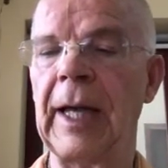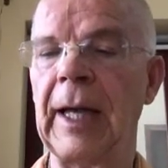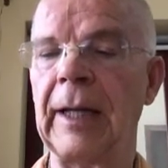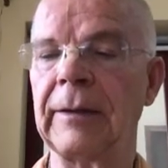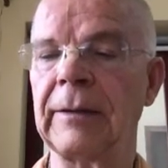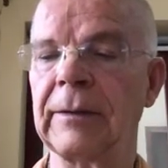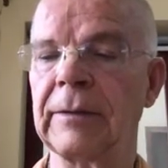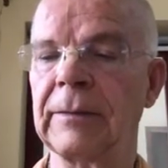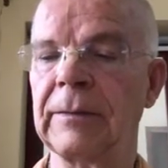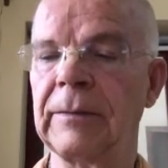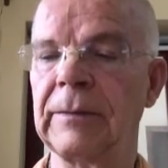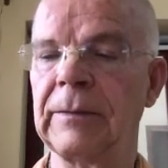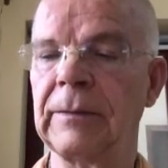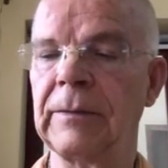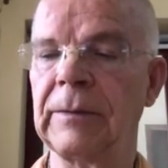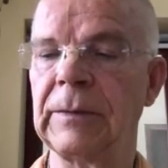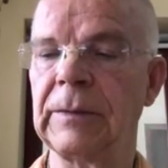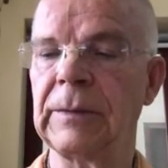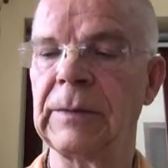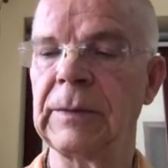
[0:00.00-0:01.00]
that
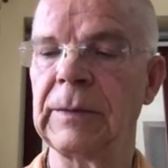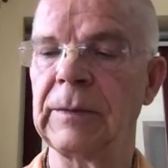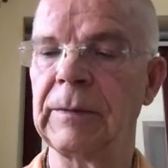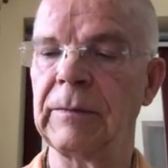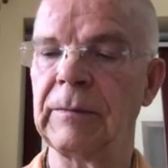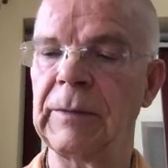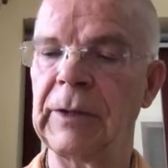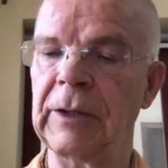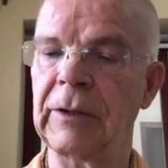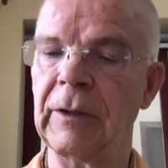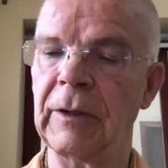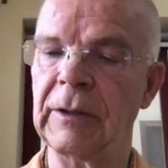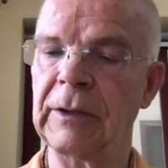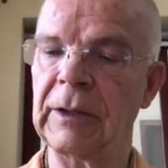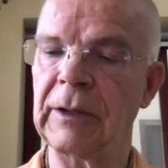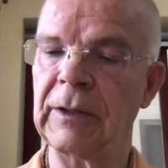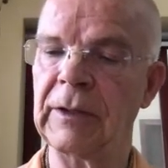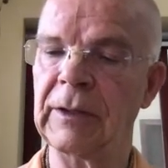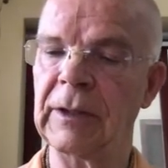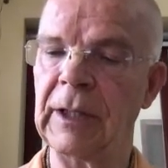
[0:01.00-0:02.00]

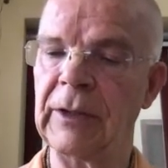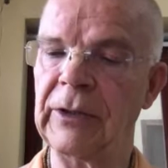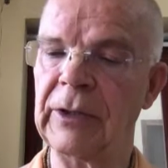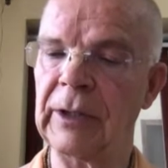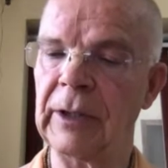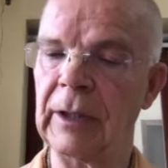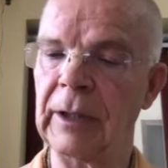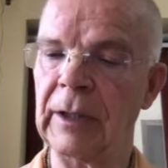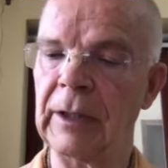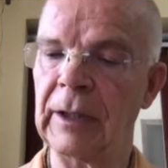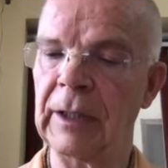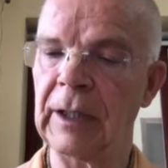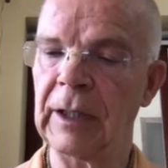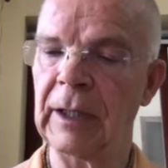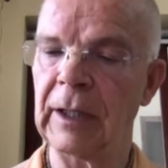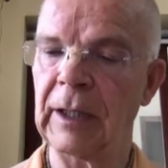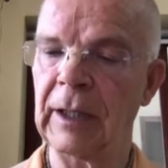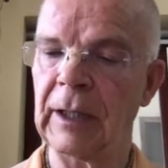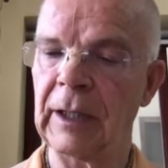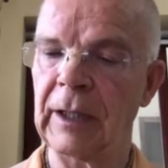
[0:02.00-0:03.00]
because it's such a
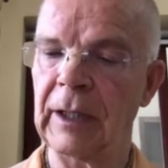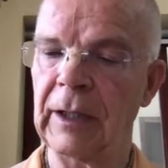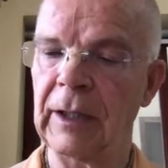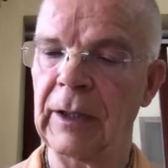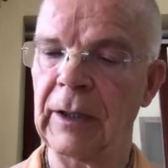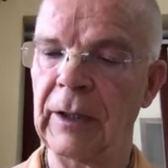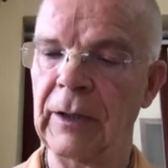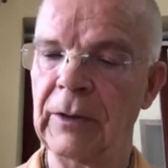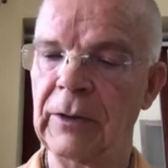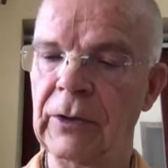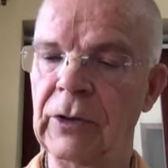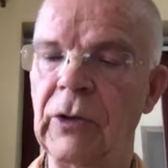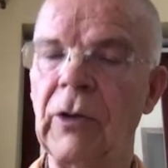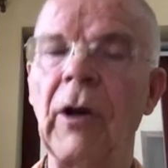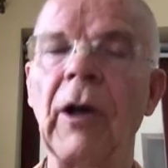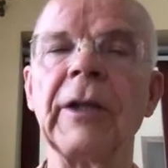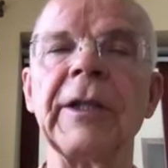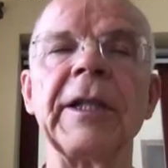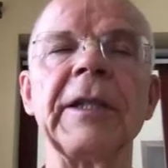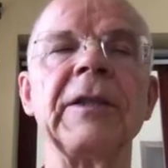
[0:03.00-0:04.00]

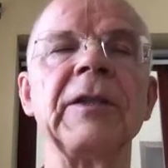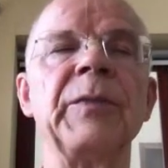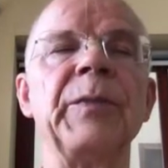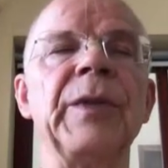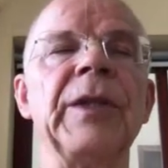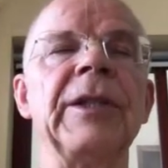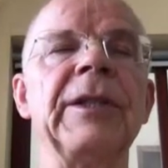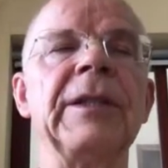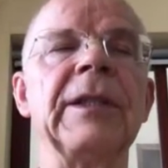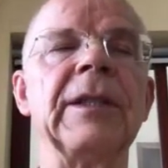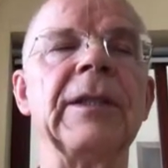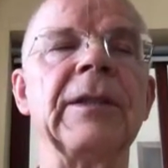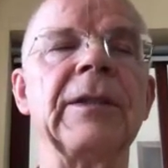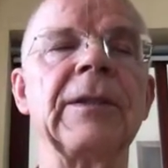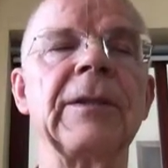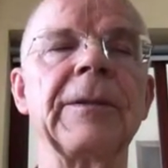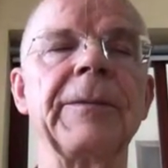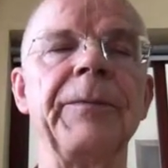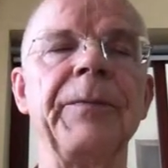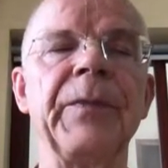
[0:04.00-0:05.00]
strong
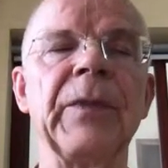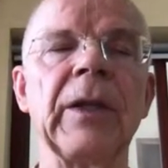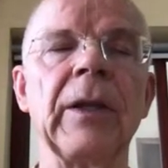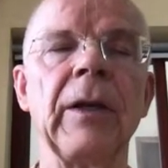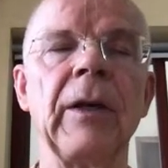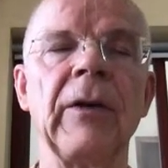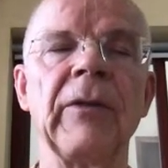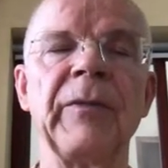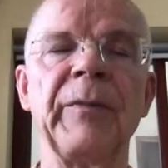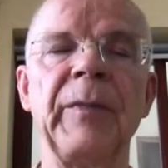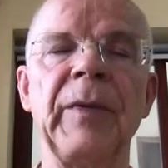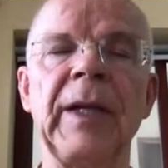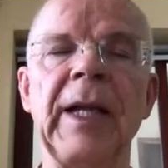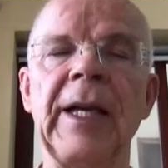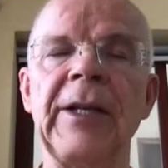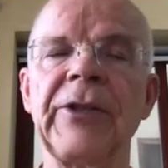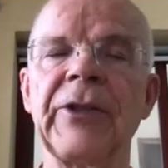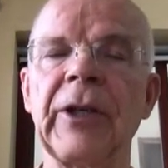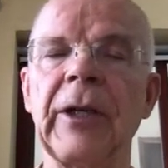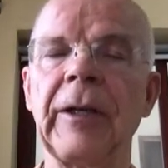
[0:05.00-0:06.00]
experience of
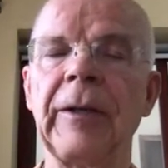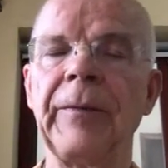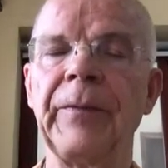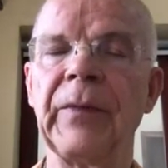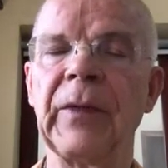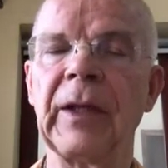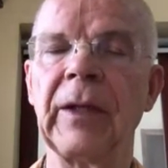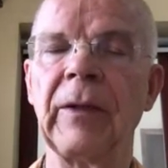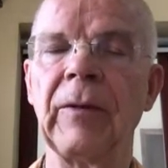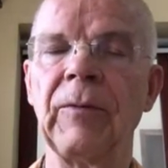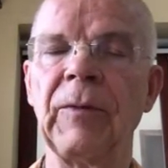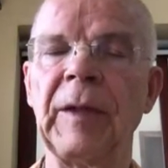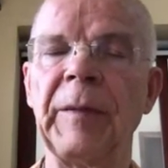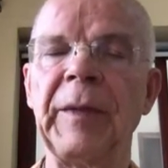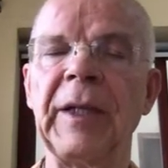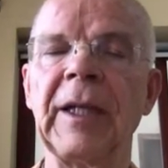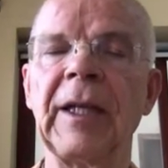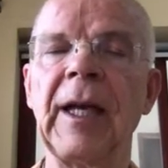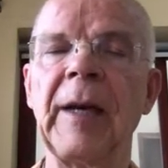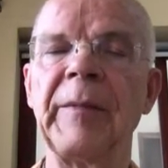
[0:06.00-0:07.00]
pleasure,
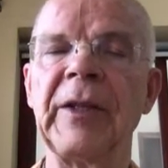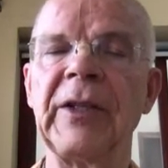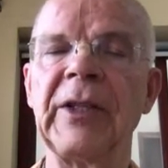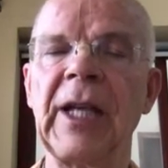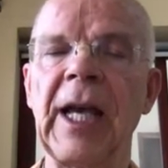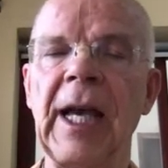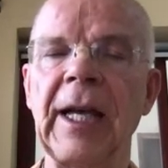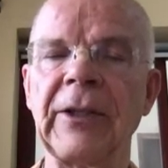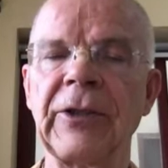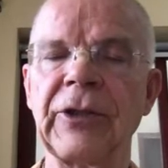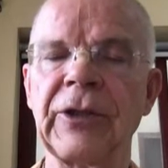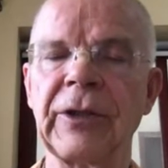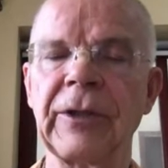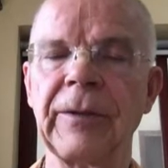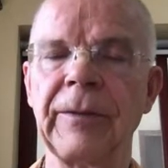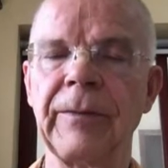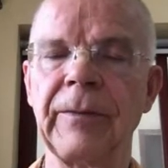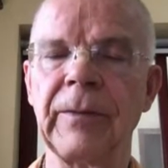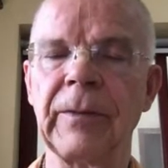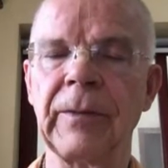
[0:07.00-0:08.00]
we become
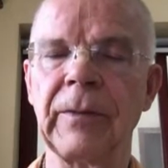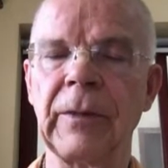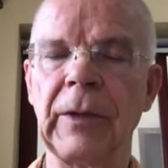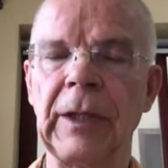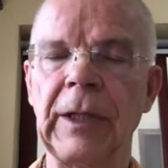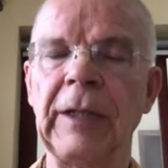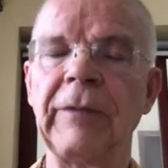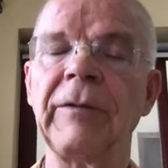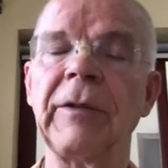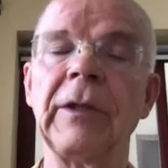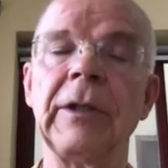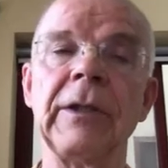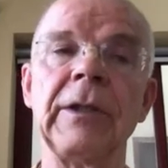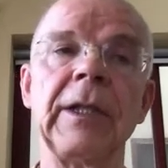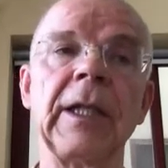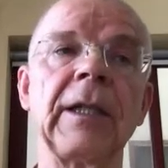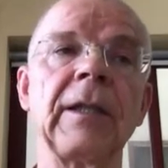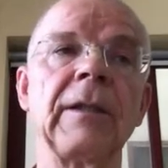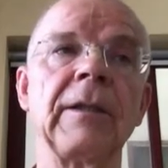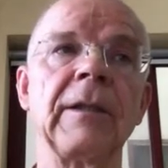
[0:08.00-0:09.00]
attached,
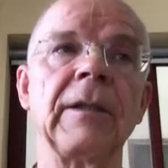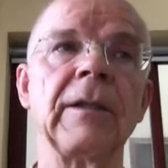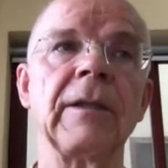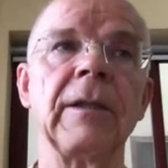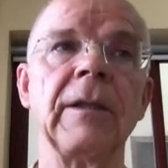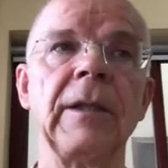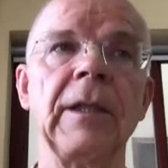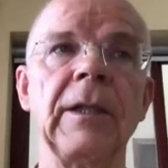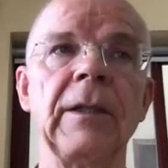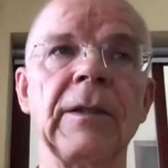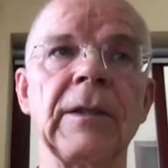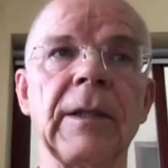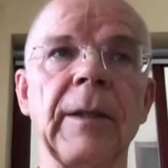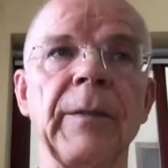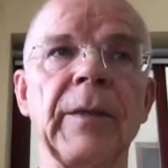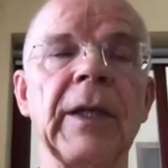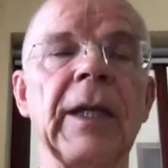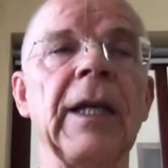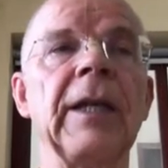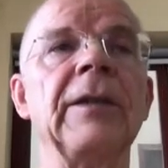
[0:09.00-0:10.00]
even addicted
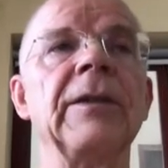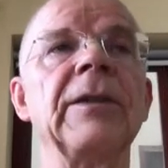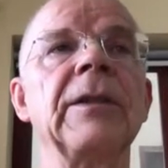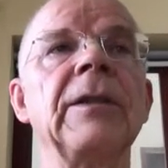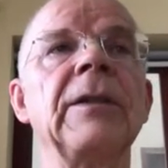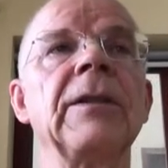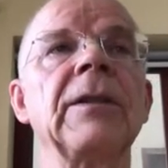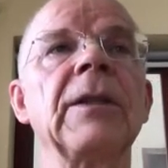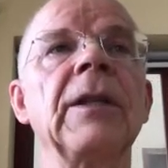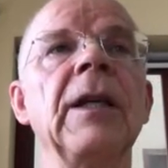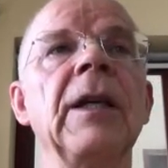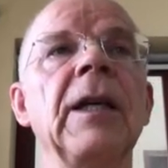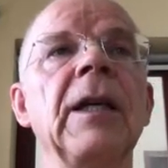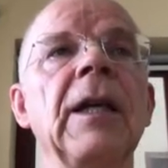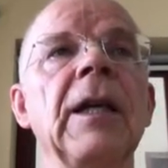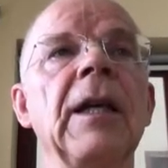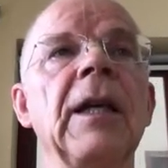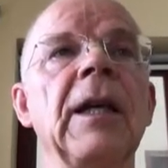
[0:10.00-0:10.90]
in some cases,